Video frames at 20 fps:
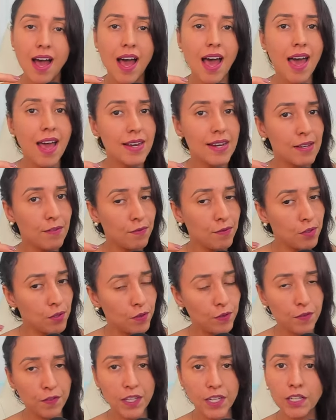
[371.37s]
And if you
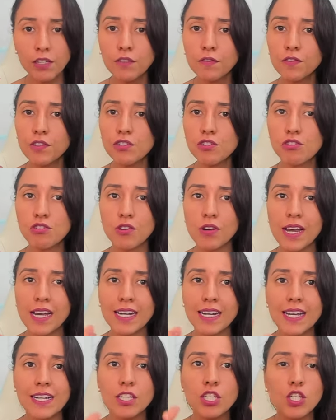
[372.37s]
feel
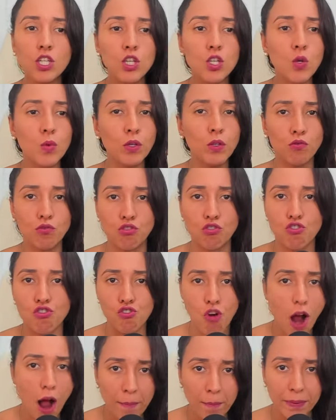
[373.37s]
frustrated, you will
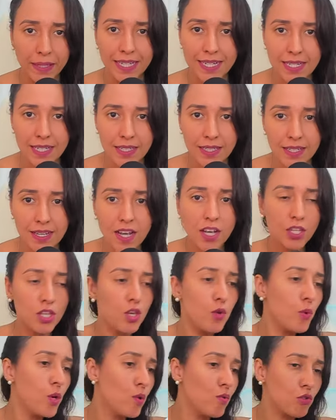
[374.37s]
drop it.
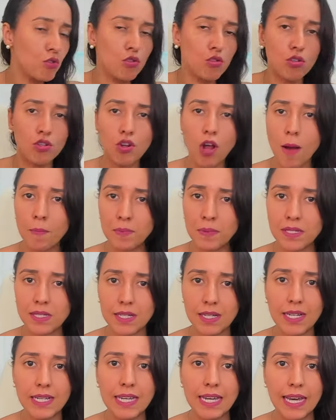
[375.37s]
You will stop
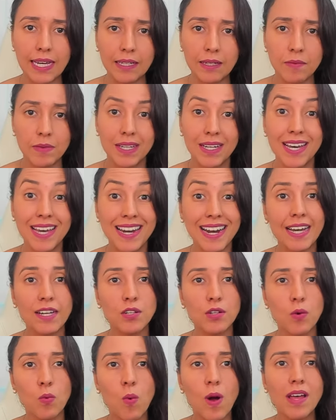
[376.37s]
studying, and I
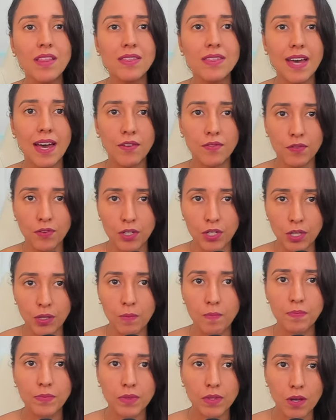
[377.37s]
don't want that for you,
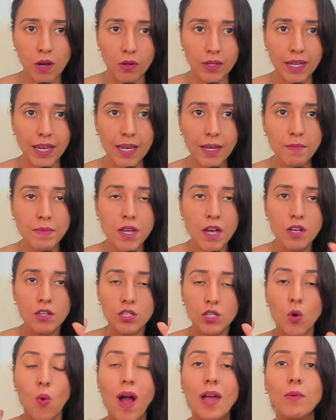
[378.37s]
okay?
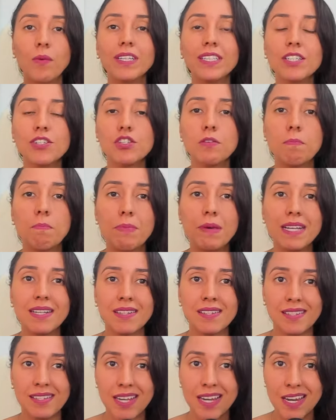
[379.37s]
So I want you to pick
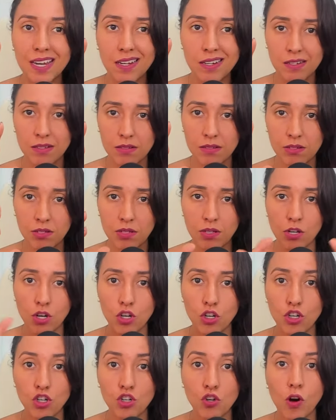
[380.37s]
scenes,
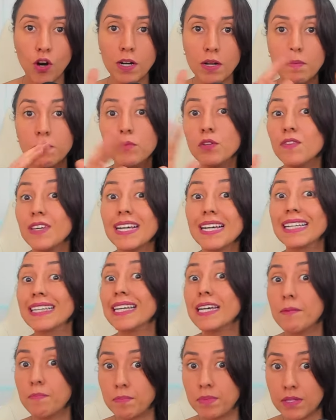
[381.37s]
short movie
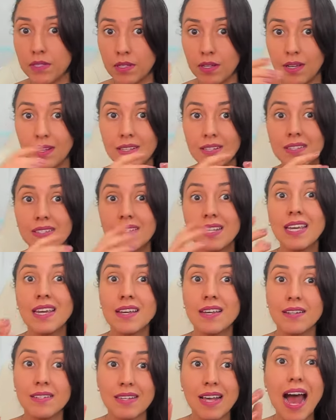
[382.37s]
clips,
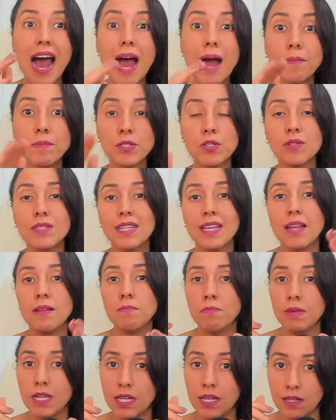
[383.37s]
scenes up to 10
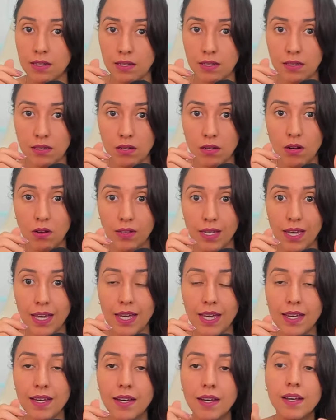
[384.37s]
minutes,
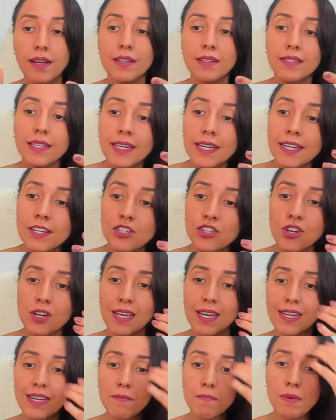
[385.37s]
okay? Teacher,
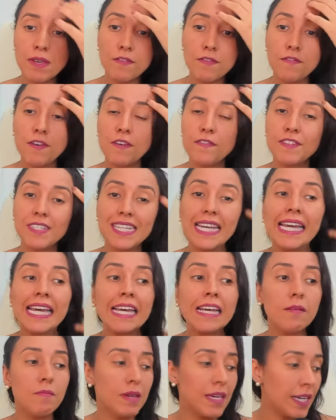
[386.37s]
can it be
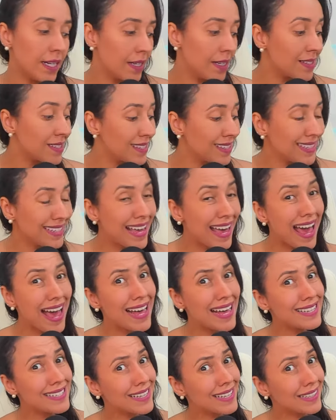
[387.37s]
15 minutes?
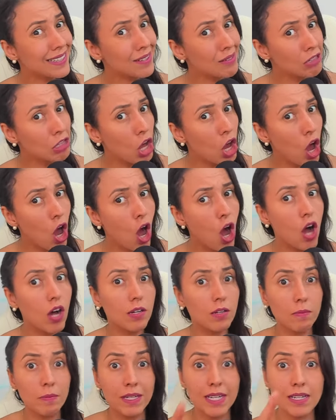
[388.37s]
Yes, a little
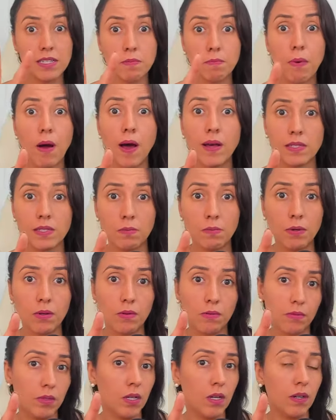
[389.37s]
long, but it's
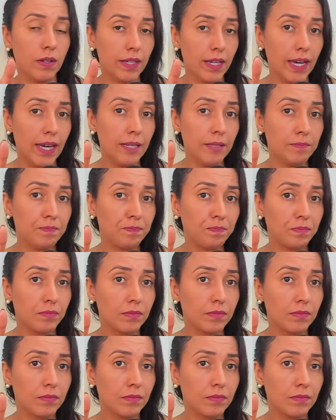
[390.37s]
possible, okay?